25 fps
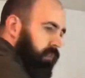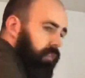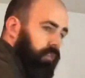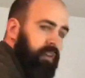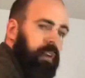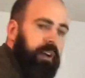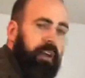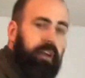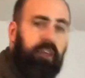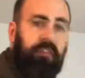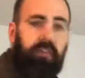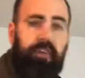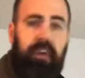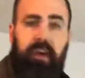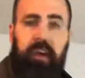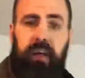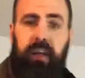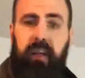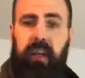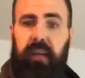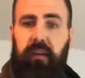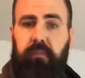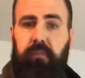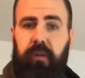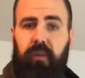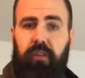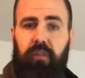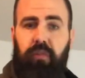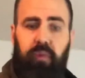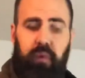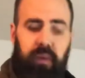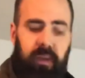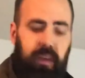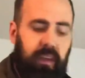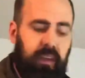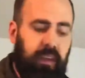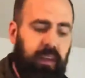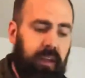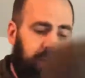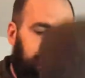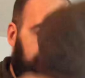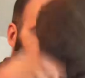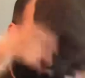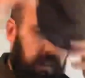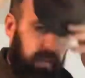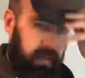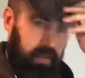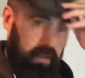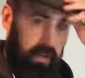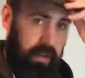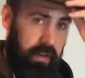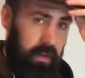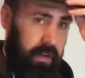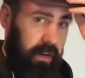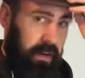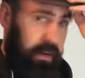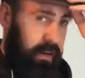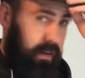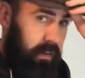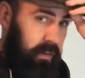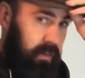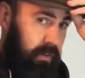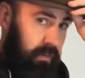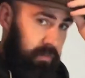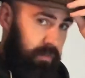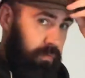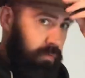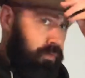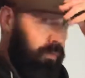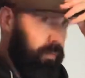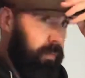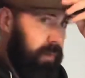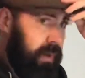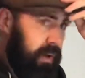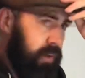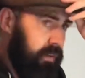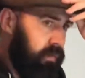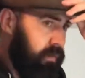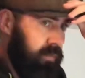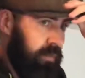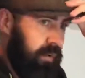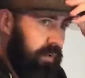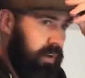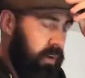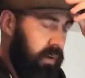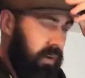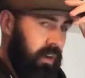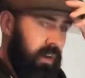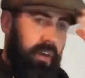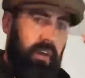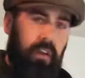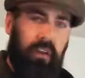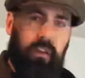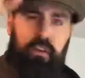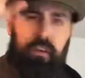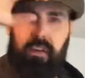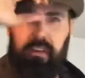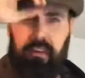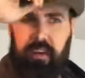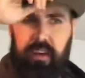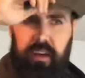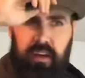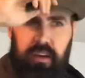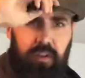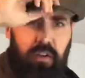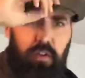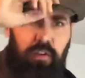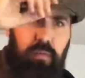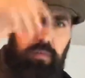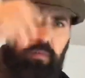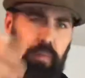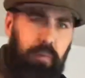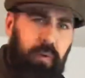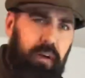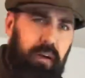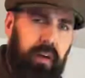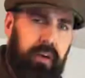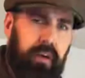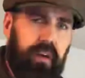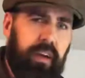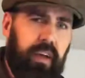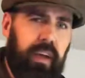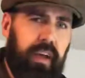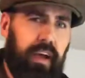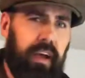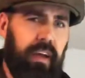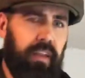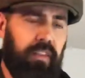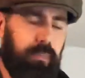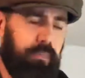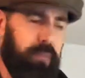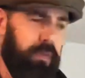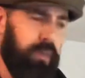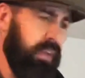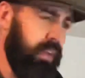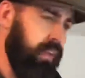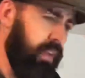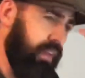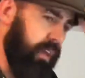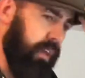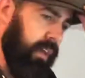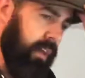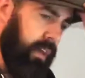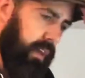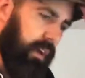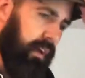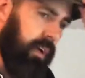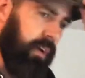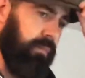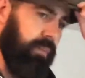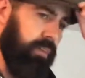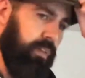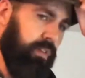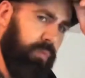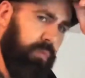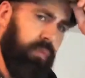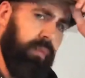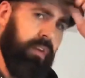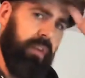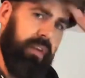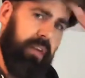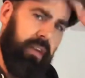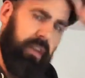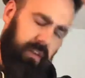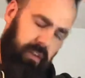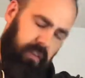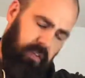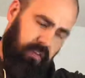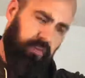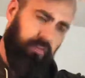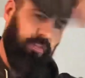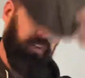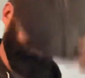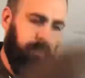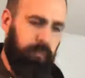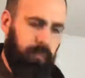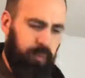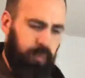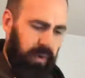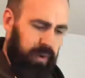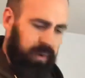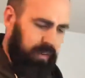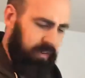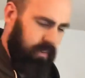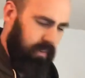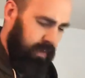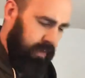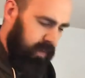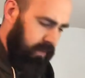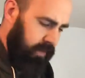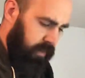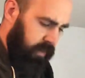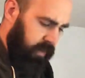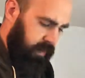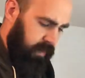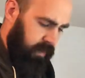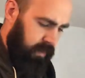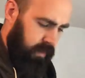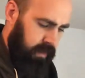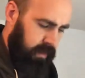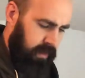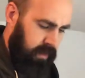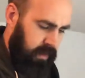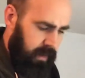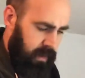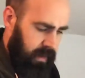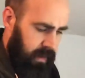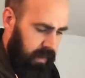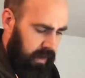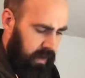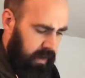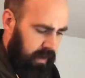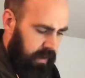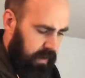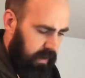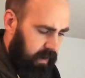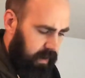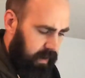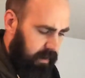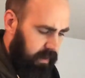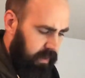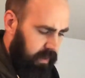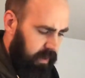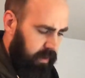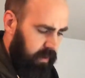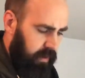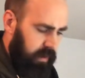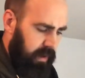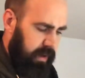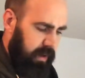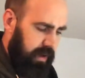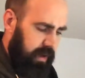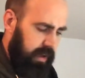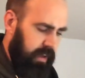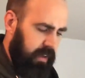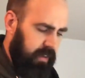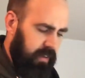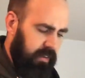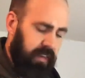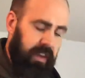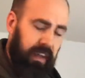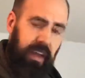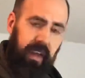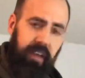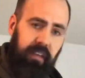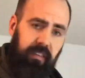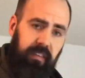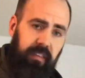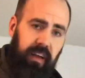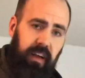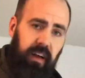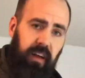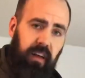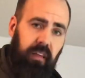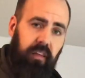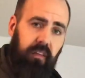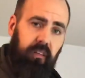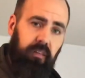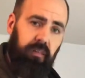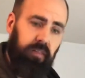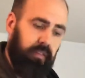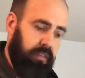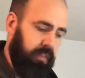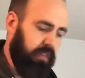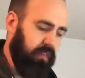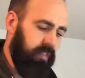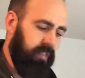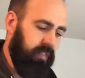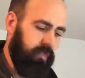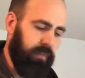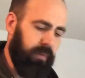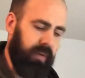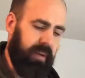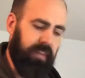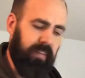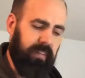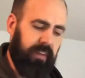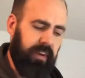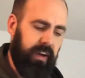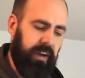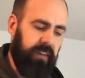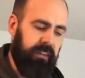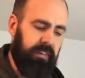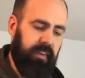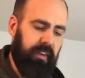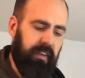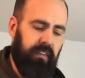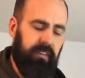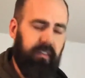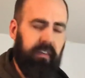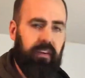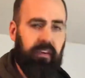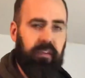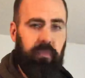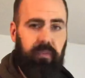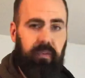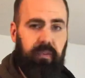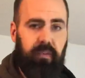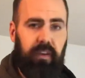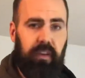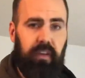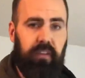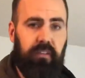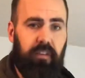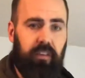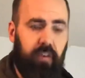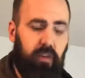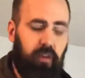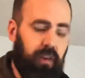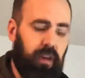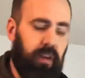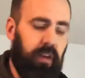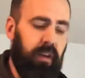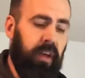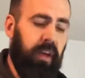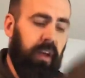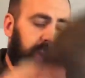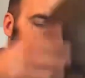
are kind of like an in-between, like a throwback to a, called like a Newsboy or a Gatsby. This one is from Brixton, although it's an XL. This is my size. XL is my size in Gorin.